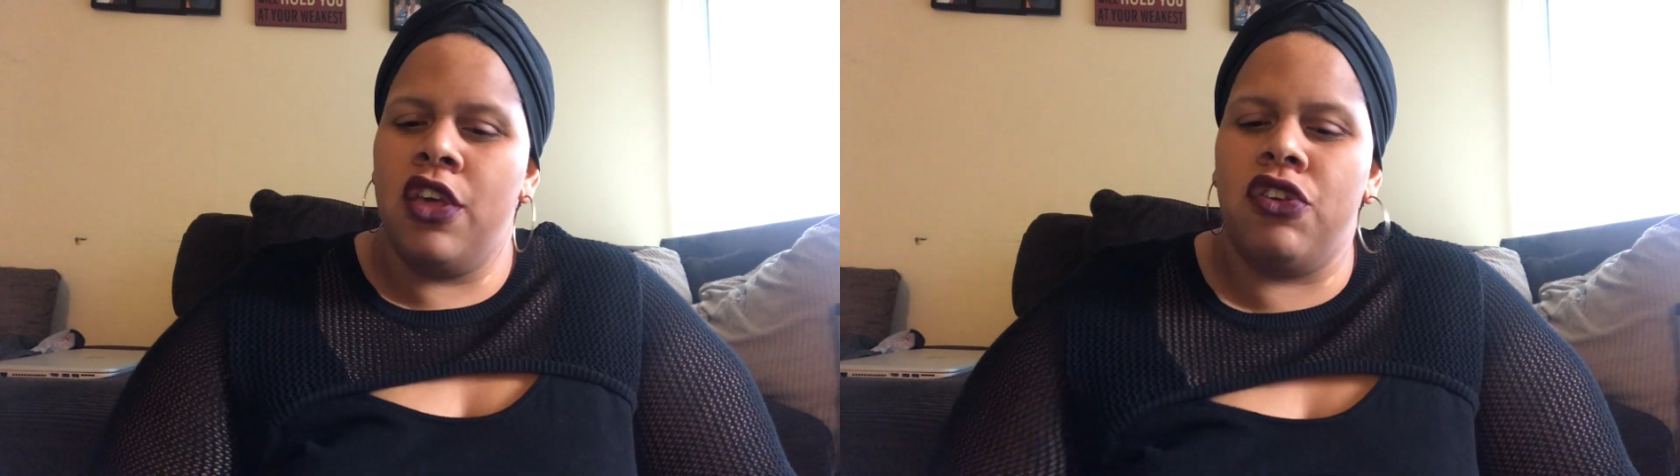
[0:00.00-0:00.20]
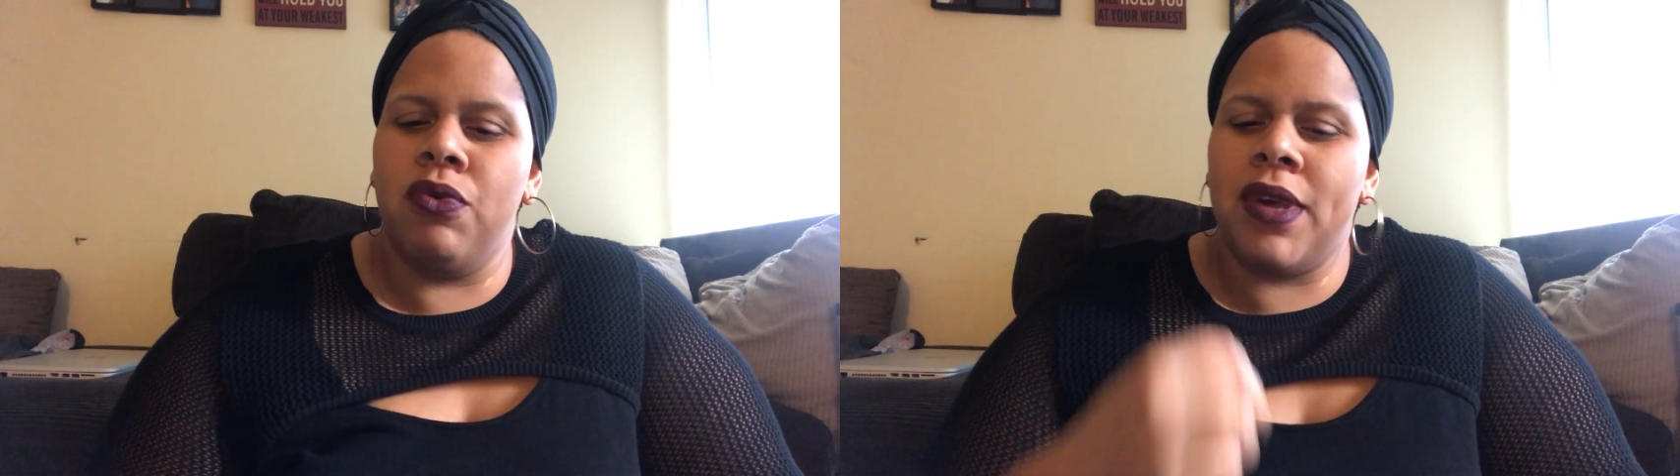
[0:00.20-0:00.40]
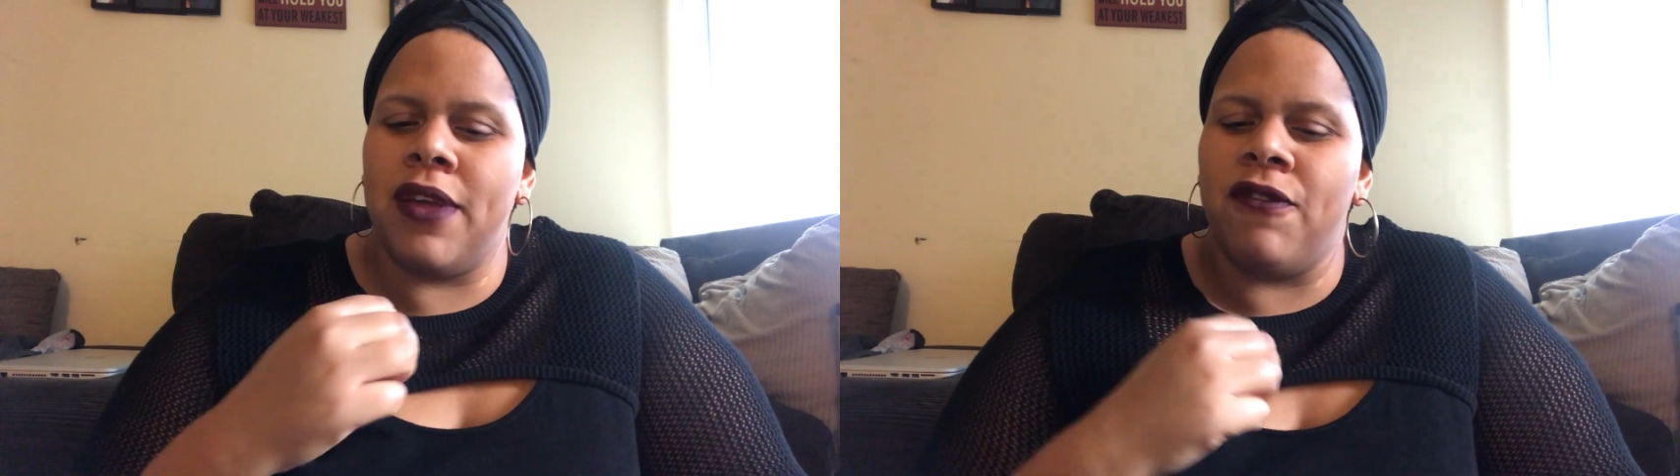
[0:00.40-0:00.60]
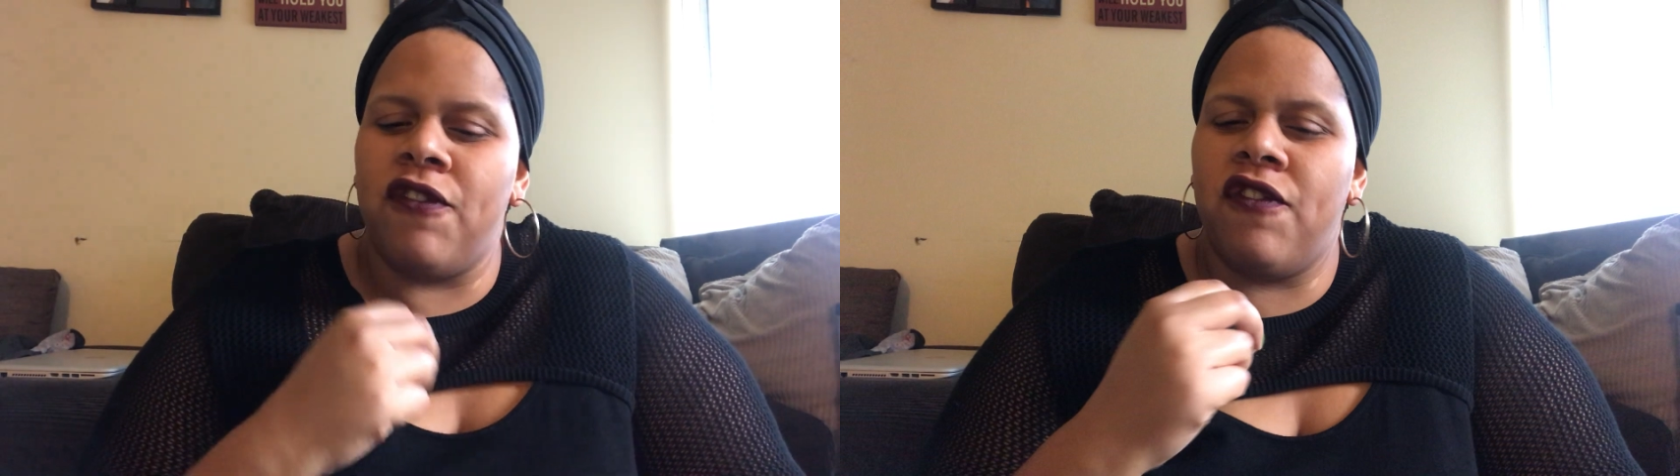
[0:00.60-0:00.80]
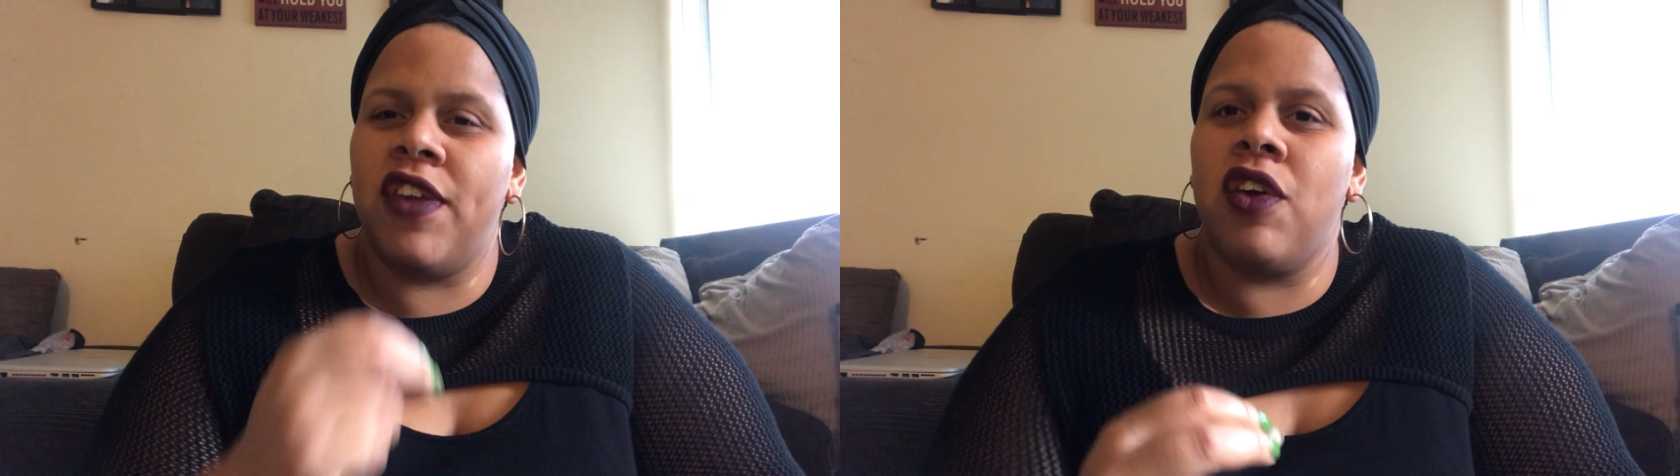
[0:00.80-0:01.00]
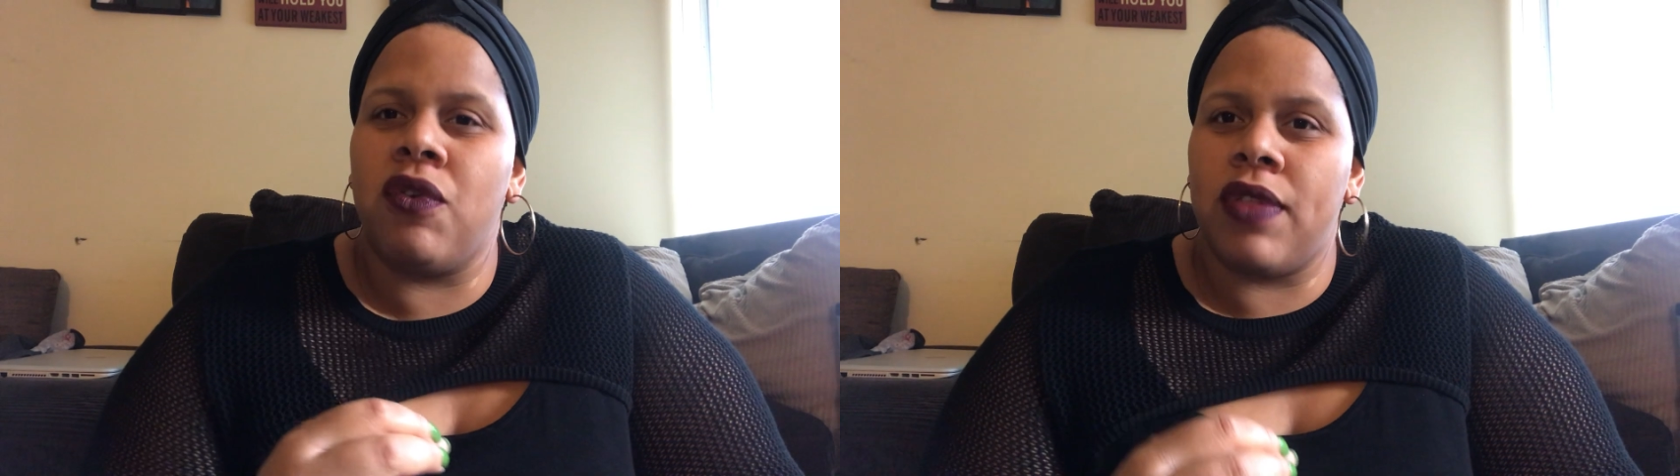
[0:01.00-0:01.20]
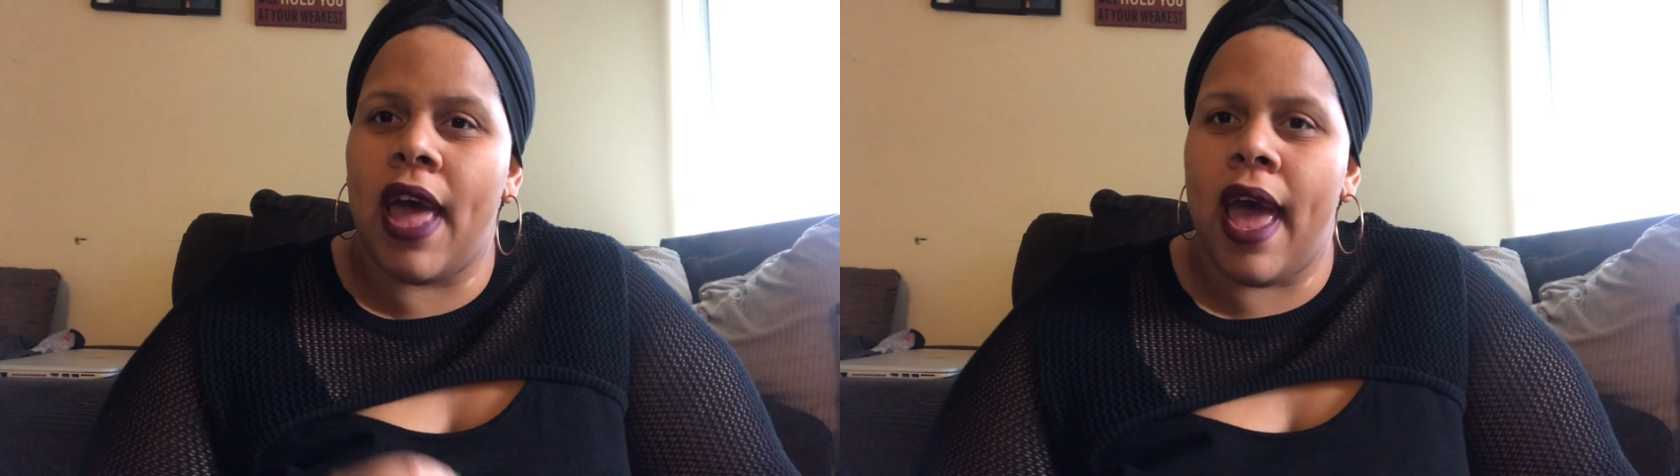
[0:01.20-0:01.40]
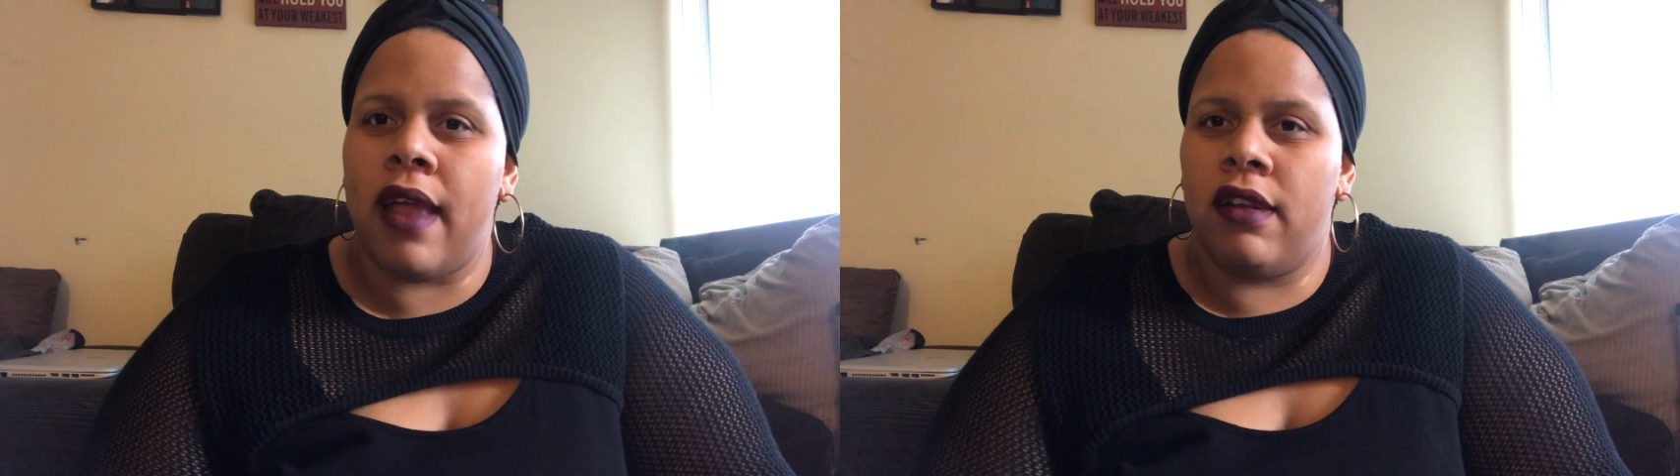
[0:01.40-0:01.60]
You can feel
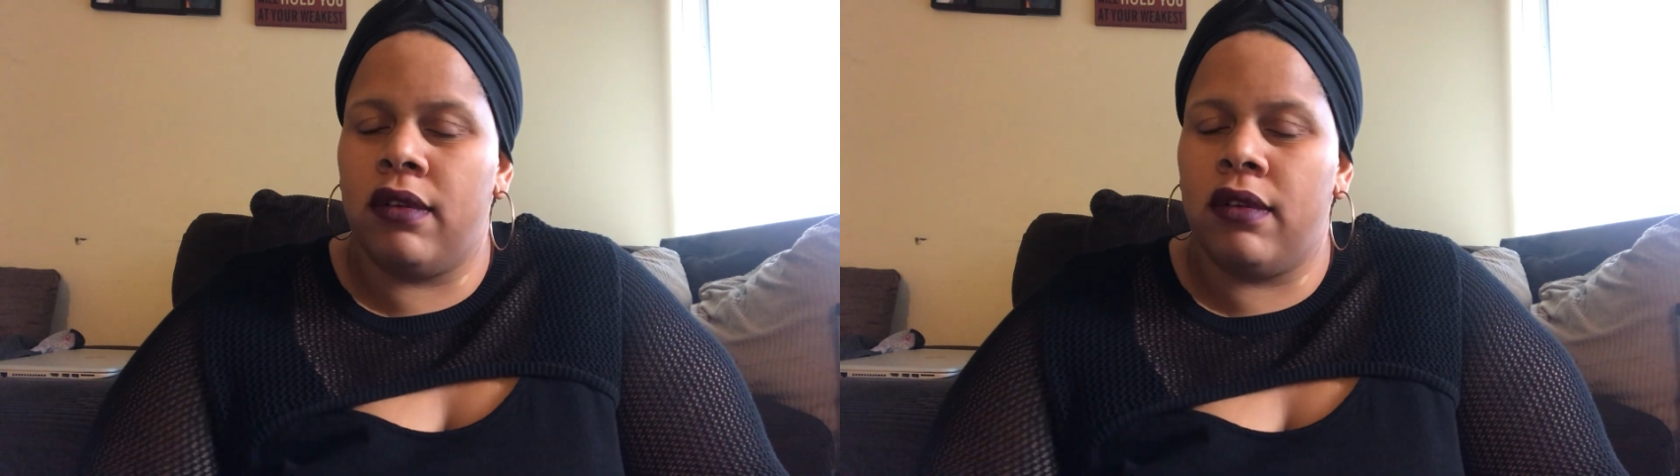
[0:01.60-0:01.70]
that.